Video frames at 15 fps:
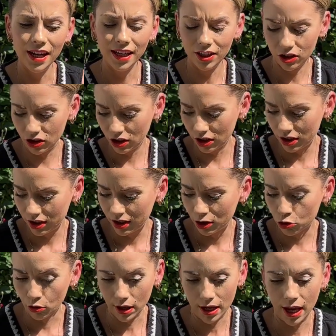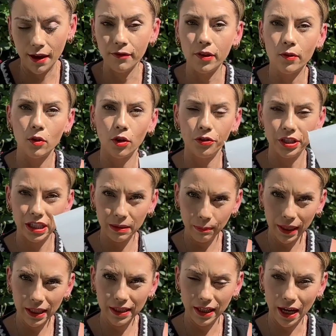It's just great. If you've got the
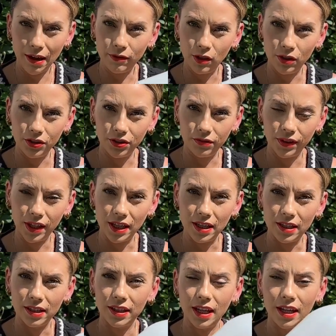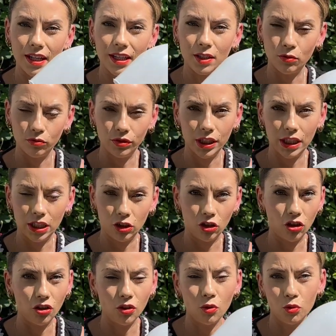space to have lots of these, then it is a really
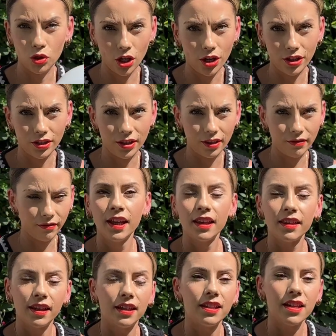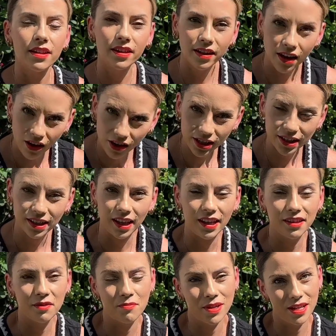good alternative. Then the last
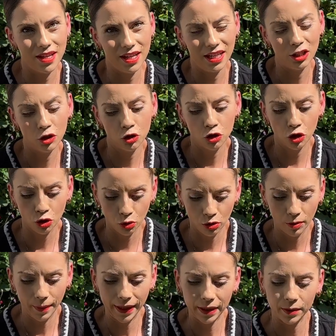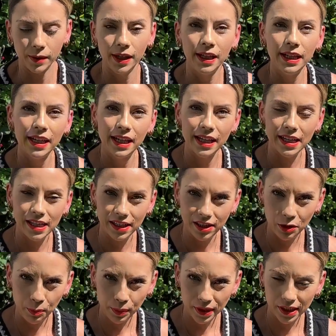thing that we need to talk about is
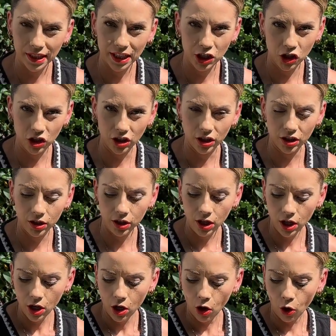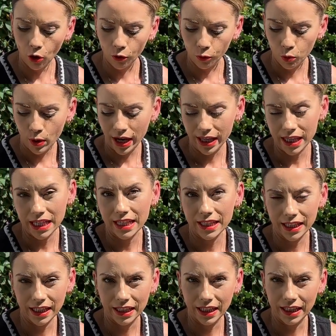the position of where these
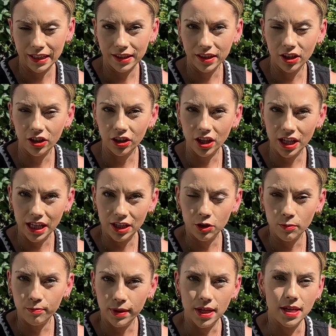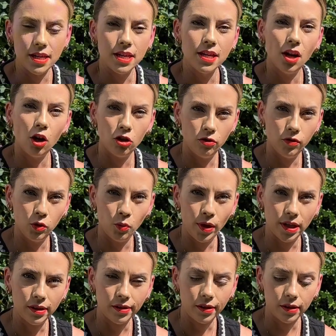seedlings are going to need to be over the
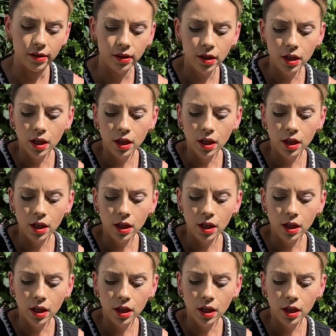winter.